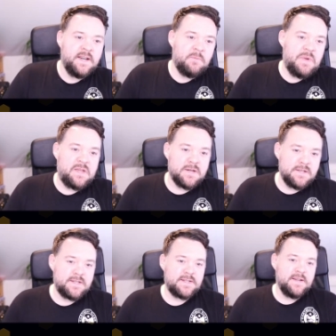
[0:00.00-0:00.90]

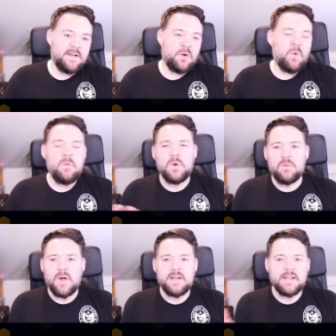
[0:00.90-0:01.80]
because when we're
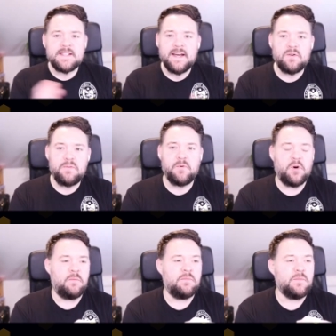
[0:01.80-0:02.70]
writing Terraform,